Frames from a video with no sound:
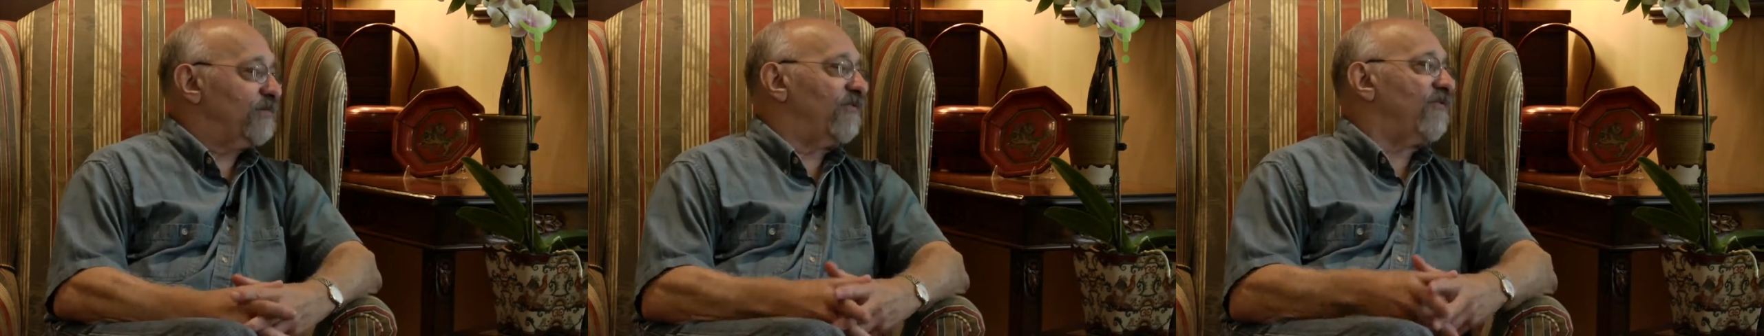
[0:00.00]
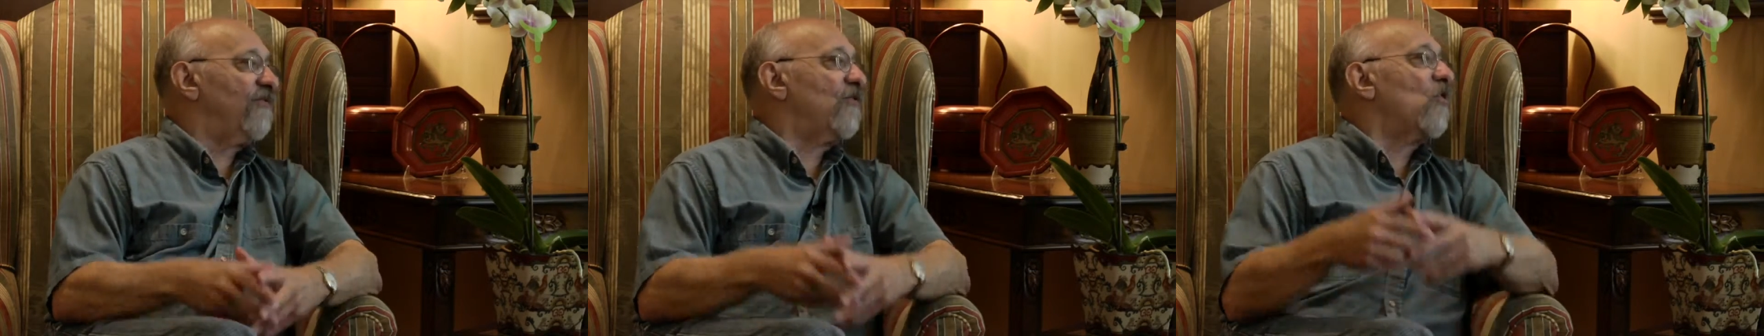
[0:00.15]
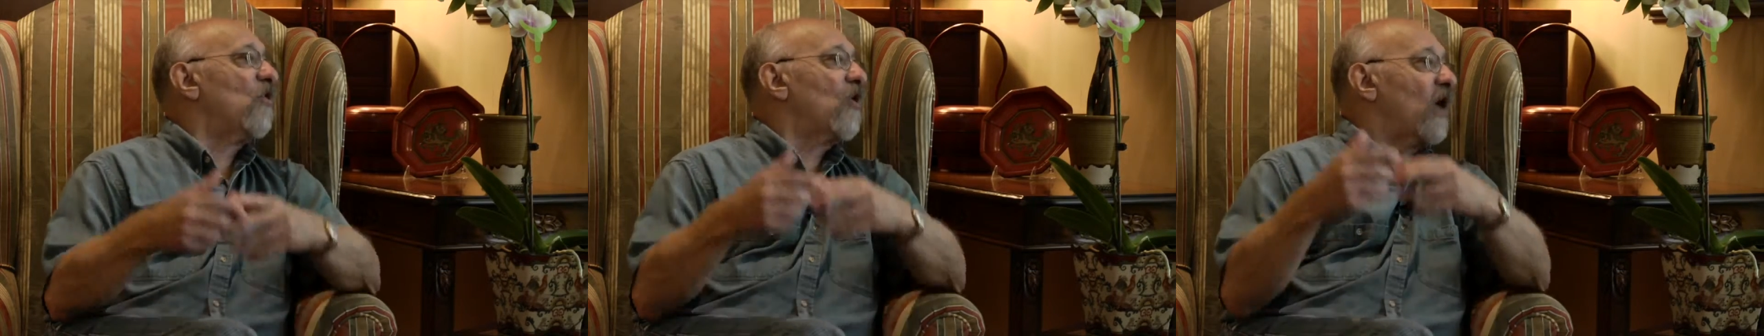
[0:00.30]

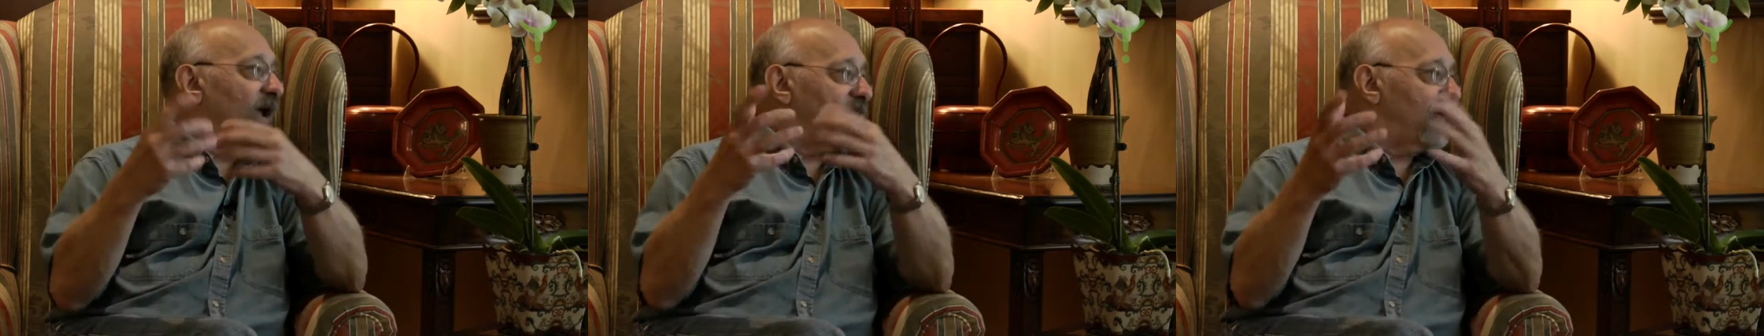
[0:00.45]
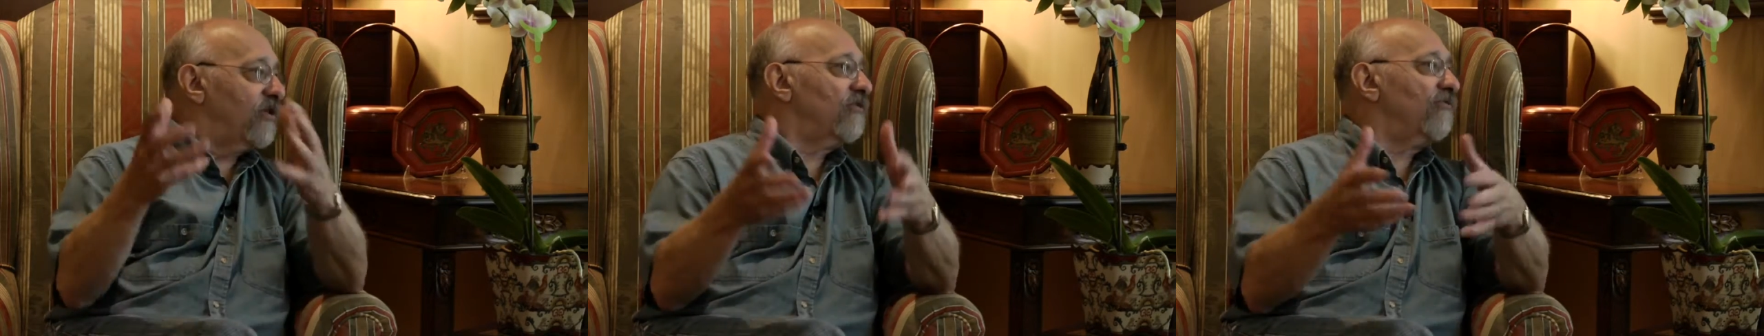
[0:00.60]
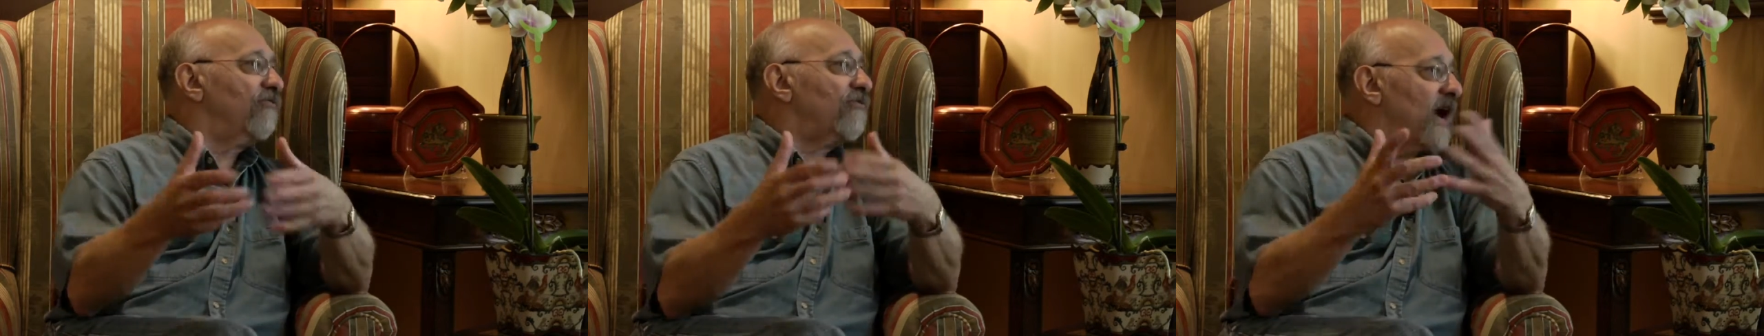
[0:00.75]
before I
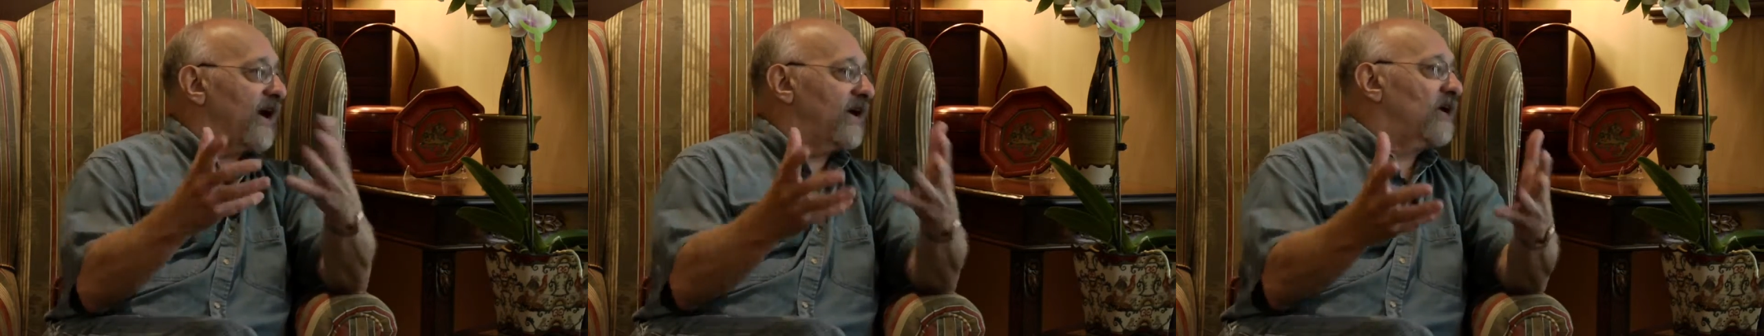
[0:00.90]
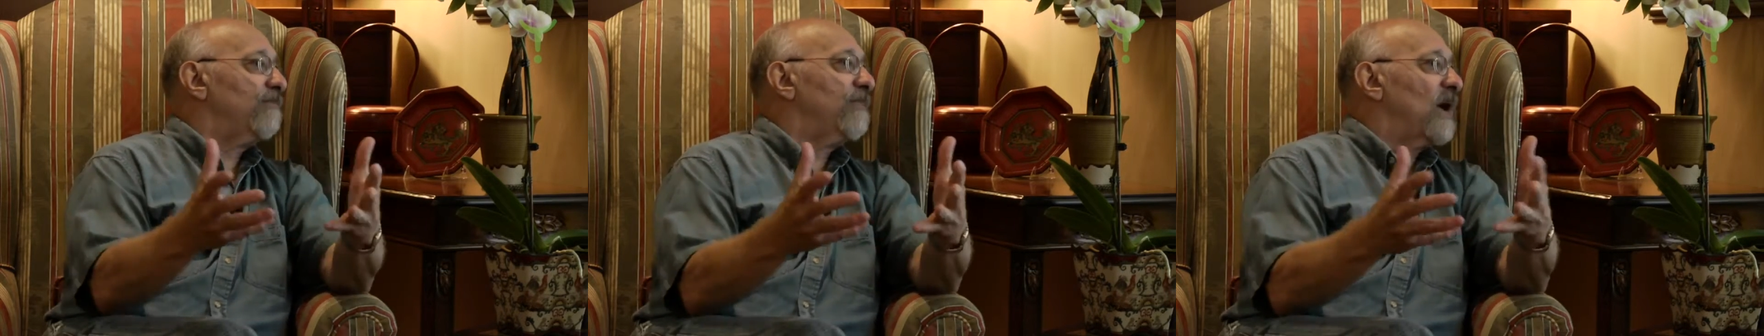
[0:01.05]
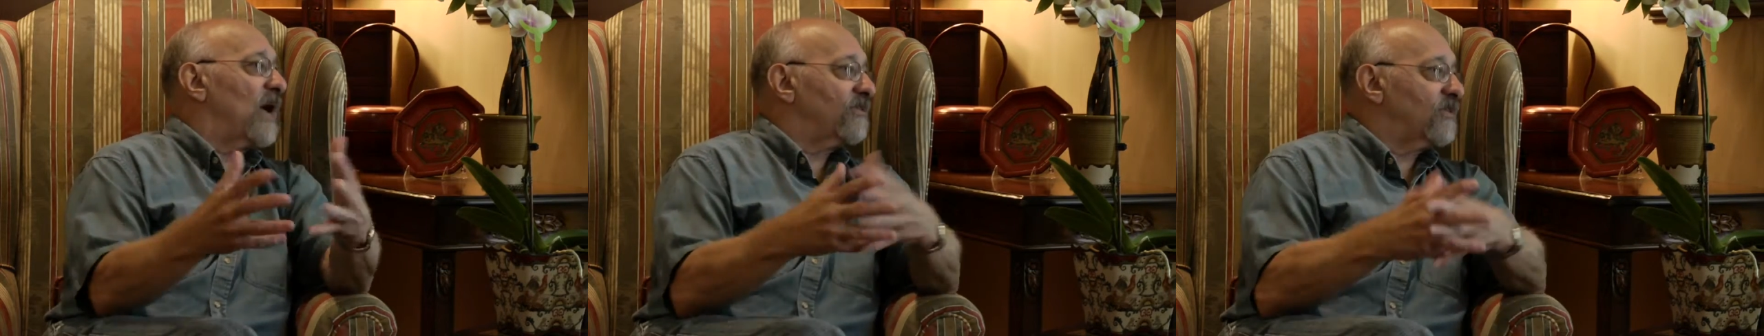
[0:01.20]
could
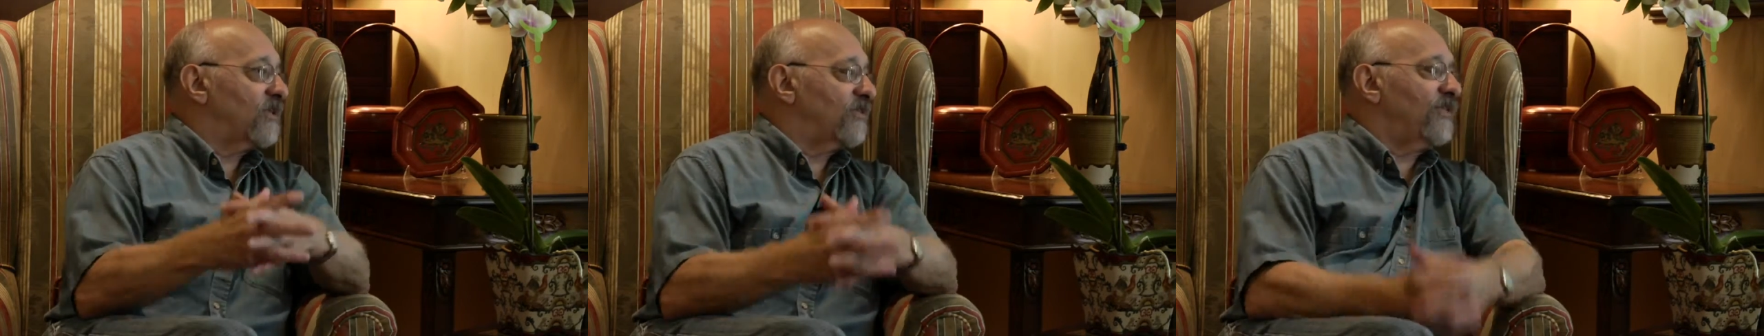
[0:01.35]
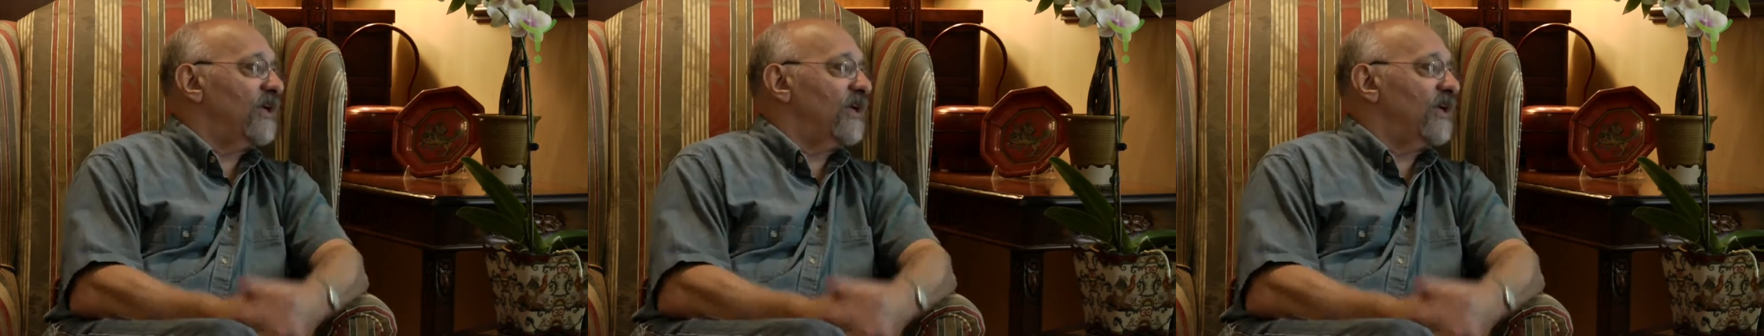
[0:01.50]
write about the